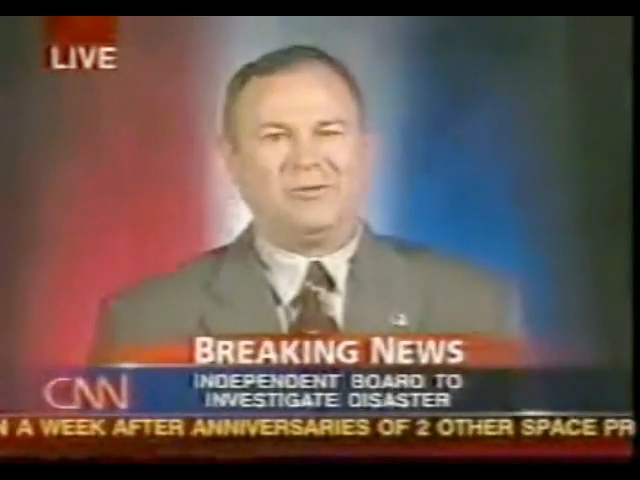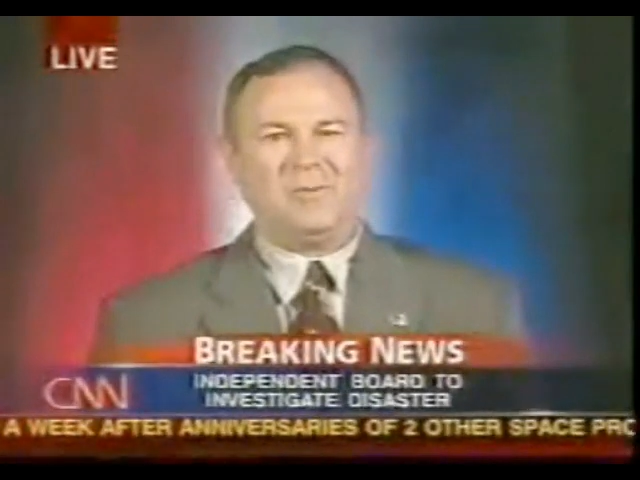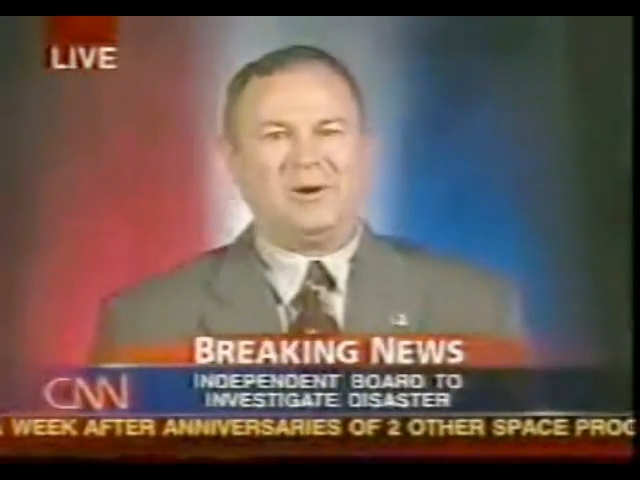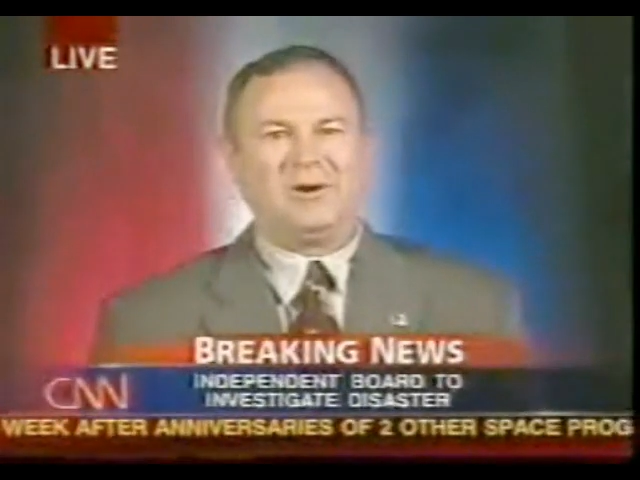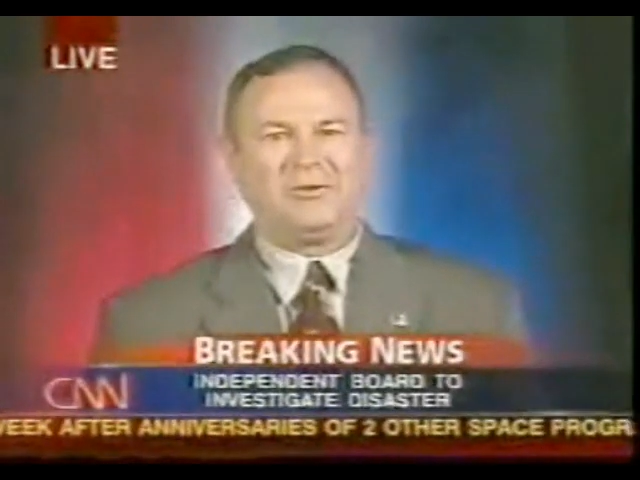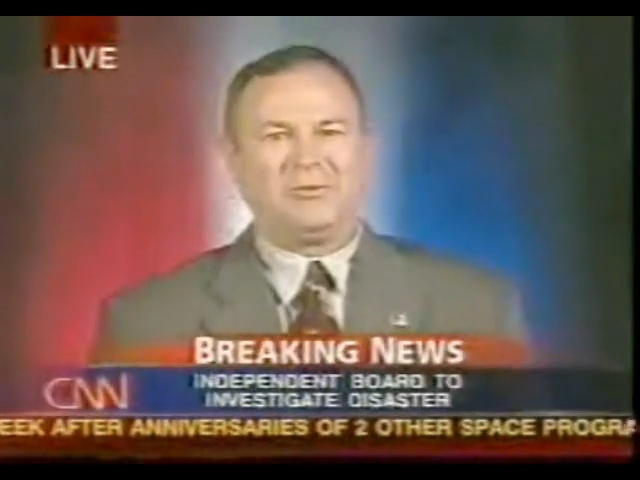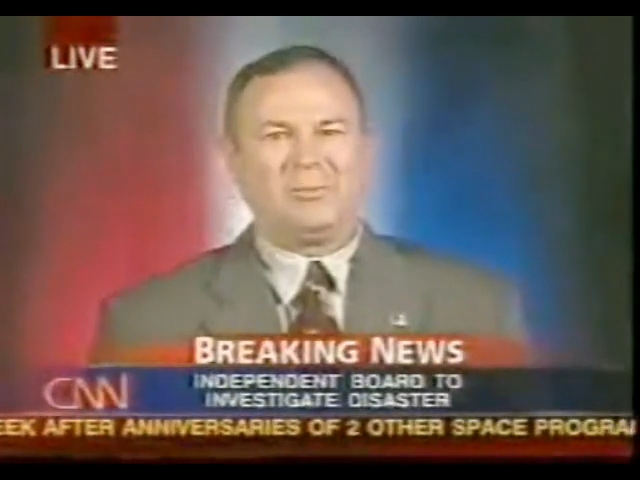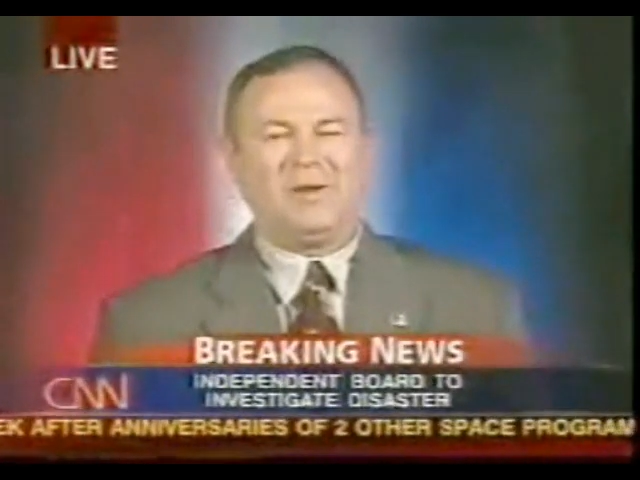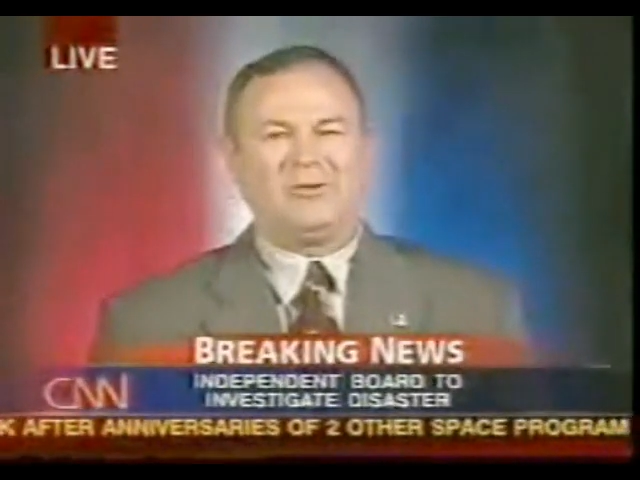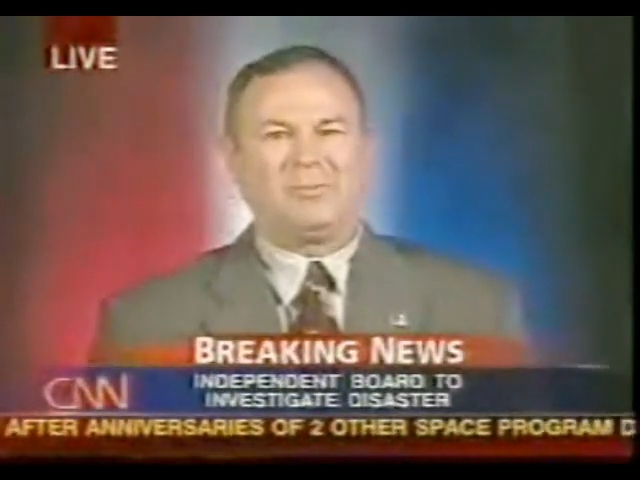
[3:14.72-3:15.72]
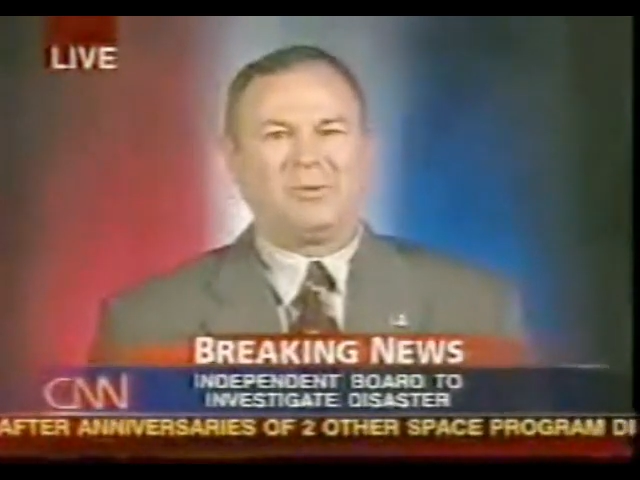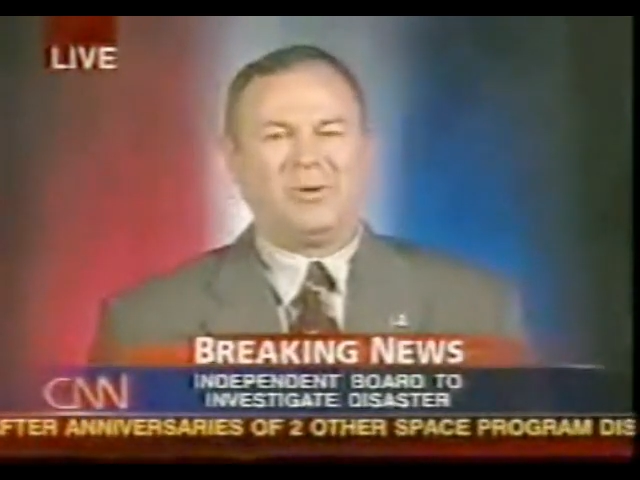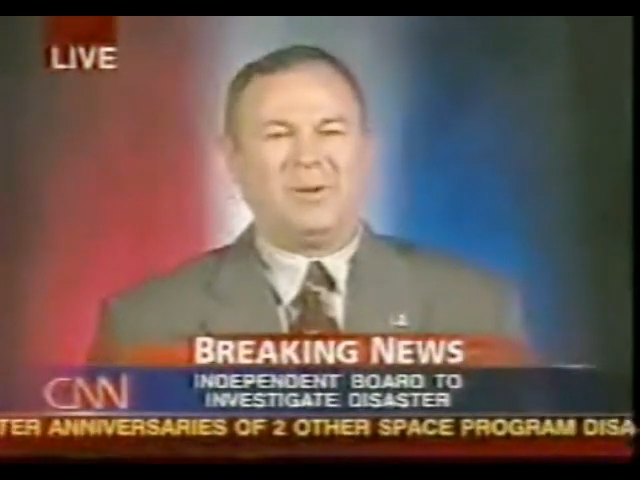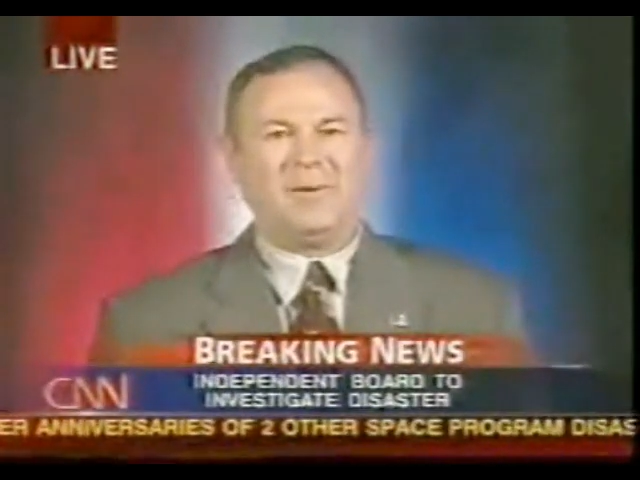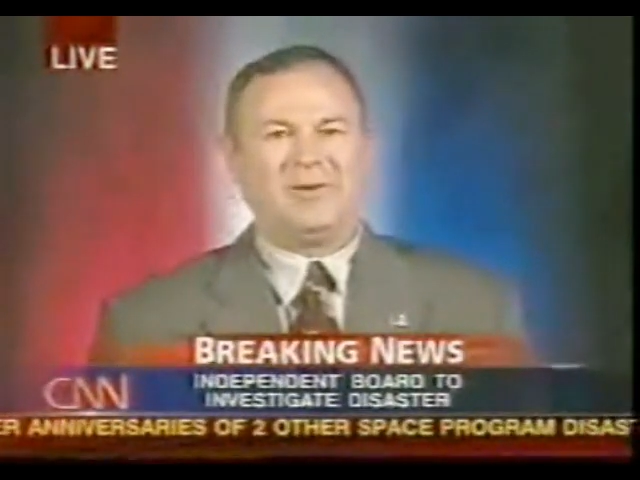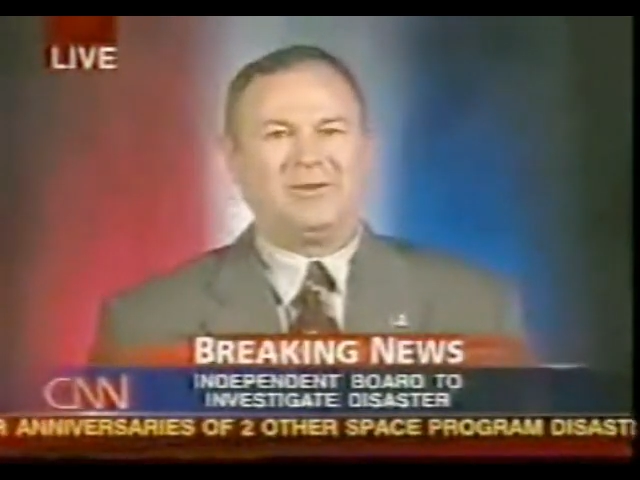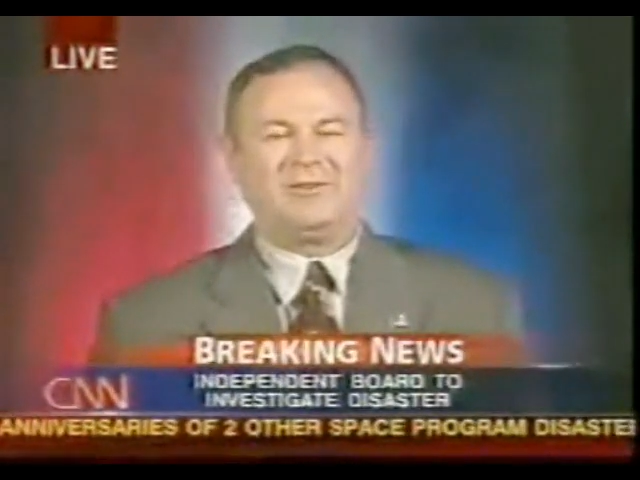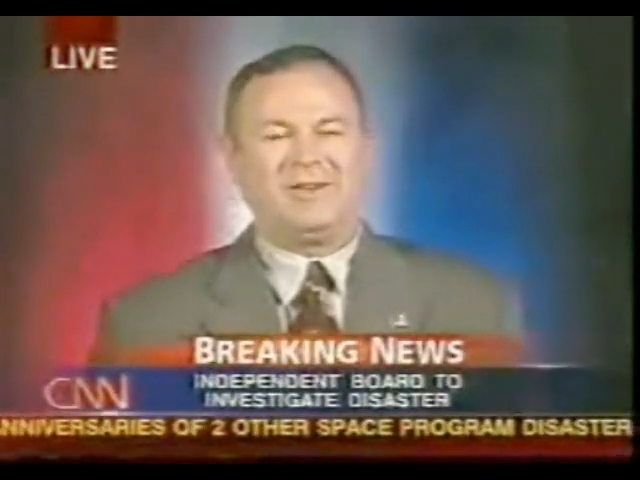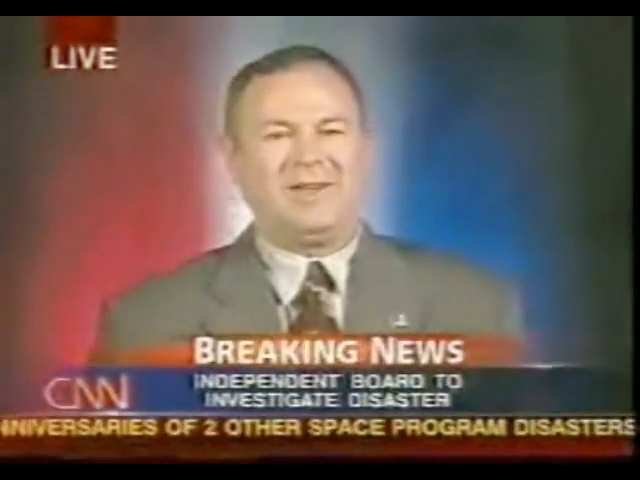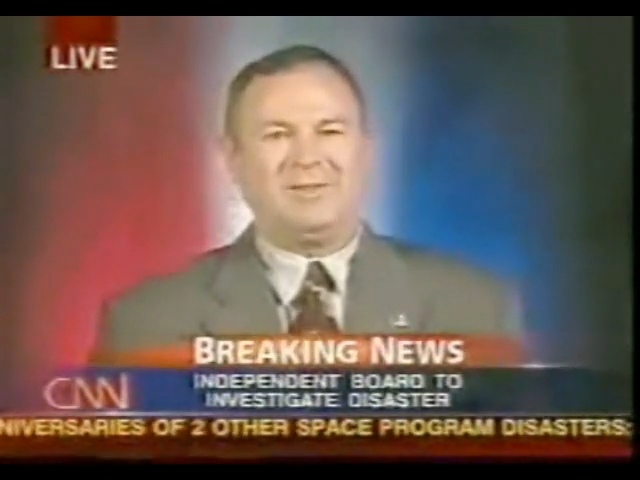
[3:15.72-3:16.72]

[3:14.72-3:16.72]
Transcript: of America's space program. As I say,